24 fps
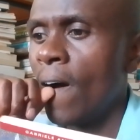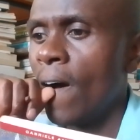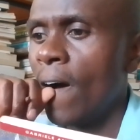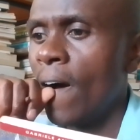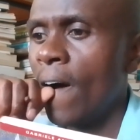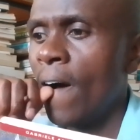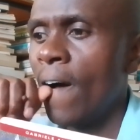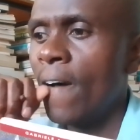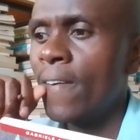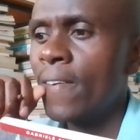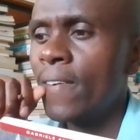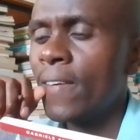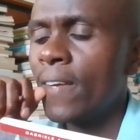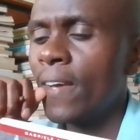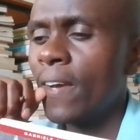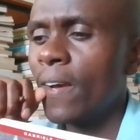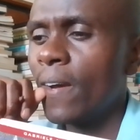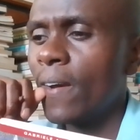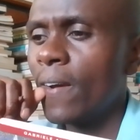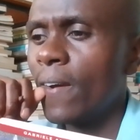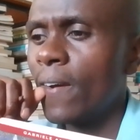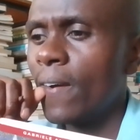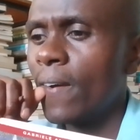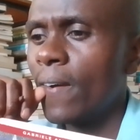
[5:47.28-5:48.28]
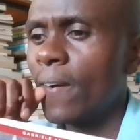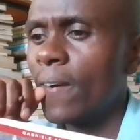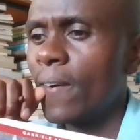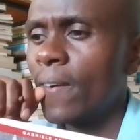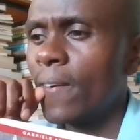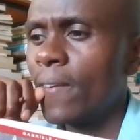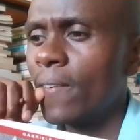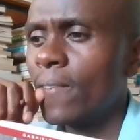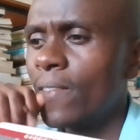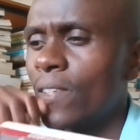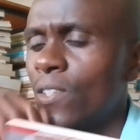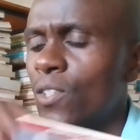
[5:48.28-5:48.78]
And
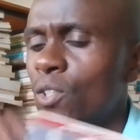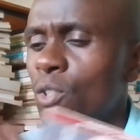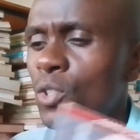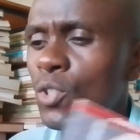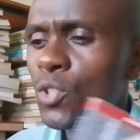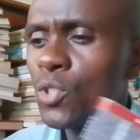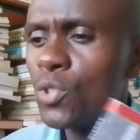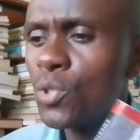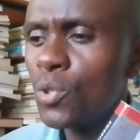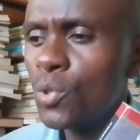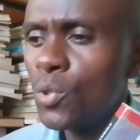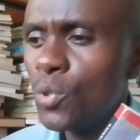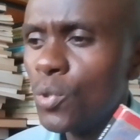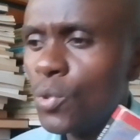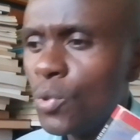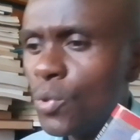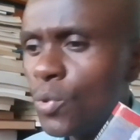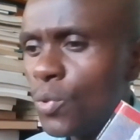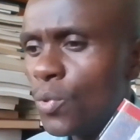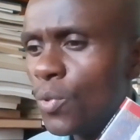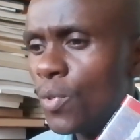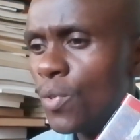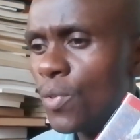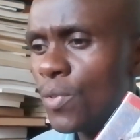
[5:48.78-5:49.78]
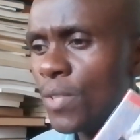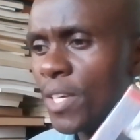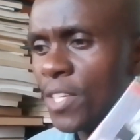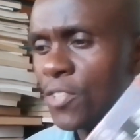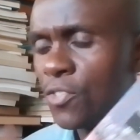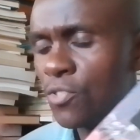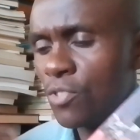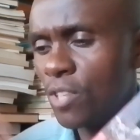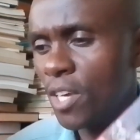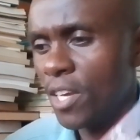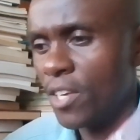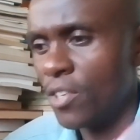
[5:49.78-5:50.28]
due to the
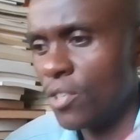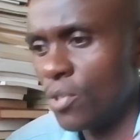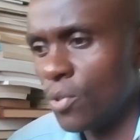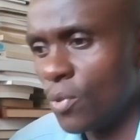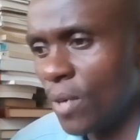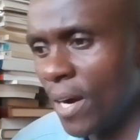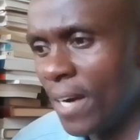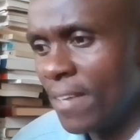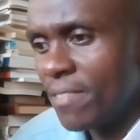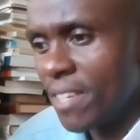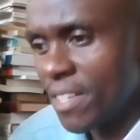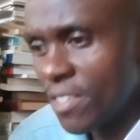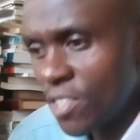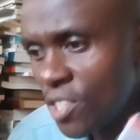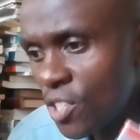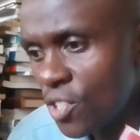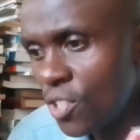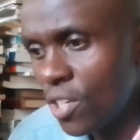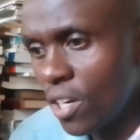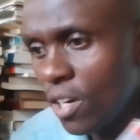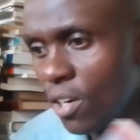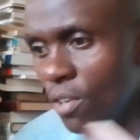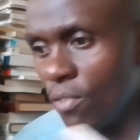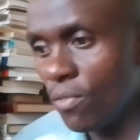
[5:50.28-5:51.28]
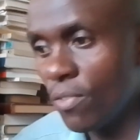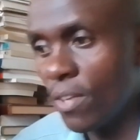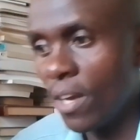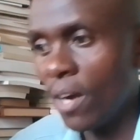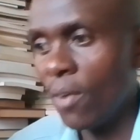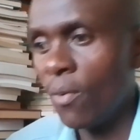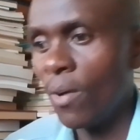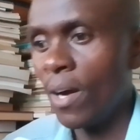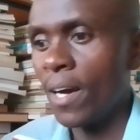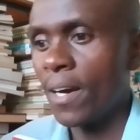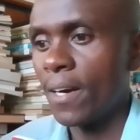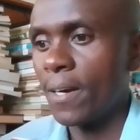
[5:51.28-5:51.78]
schedule and the nature of
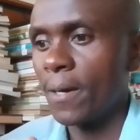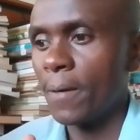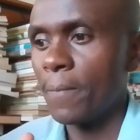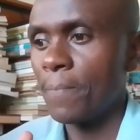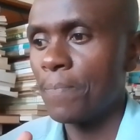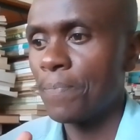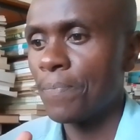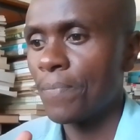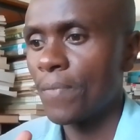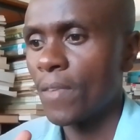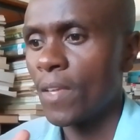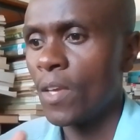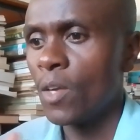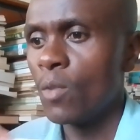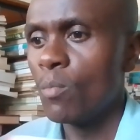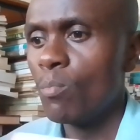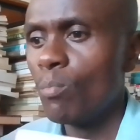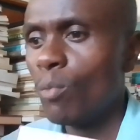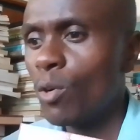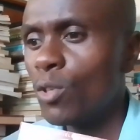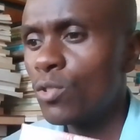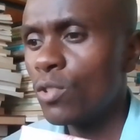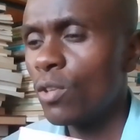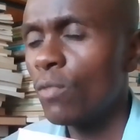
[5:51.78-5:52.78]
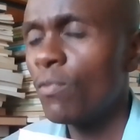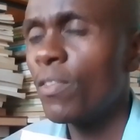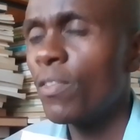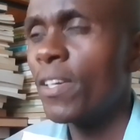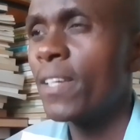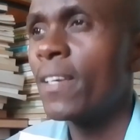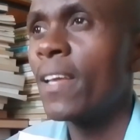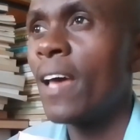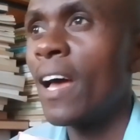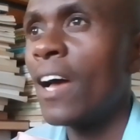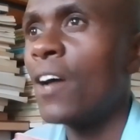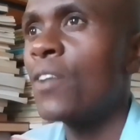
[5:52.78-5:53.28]
their work, most of the
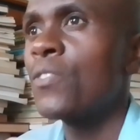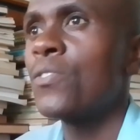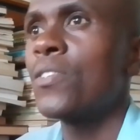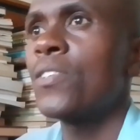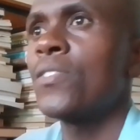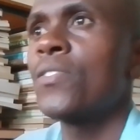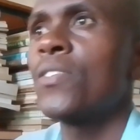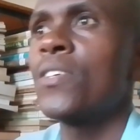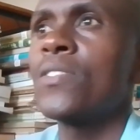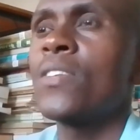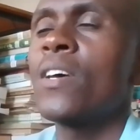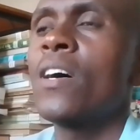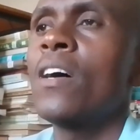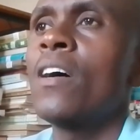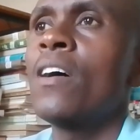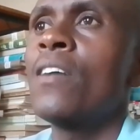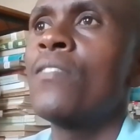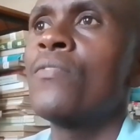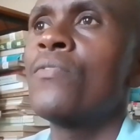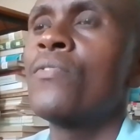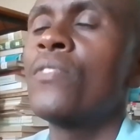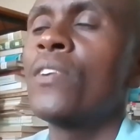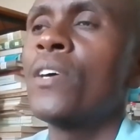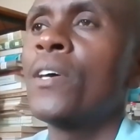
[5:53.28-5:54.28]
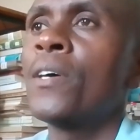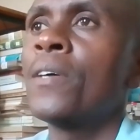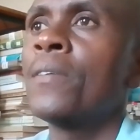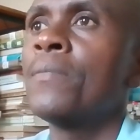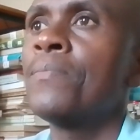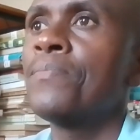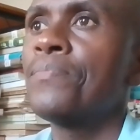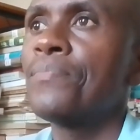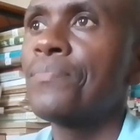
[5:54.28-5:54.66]
dioceses have a